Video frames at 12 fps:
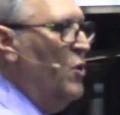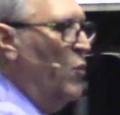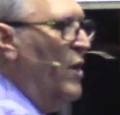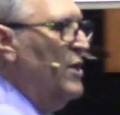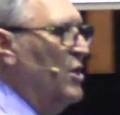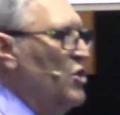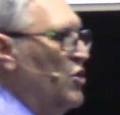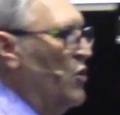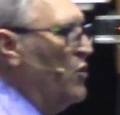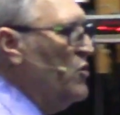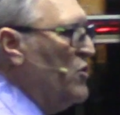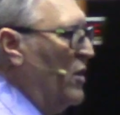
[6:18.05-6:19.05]
and wait in
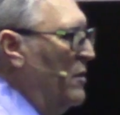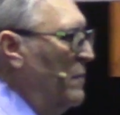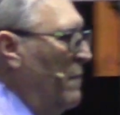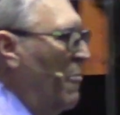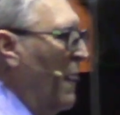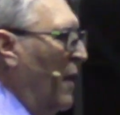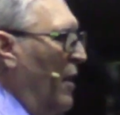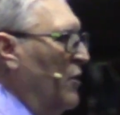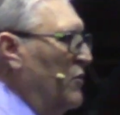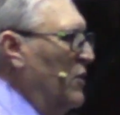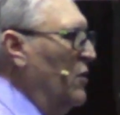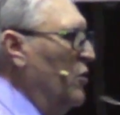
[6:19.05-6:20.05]
Jerusalem
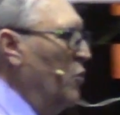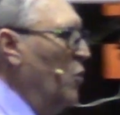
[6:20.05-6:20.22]
until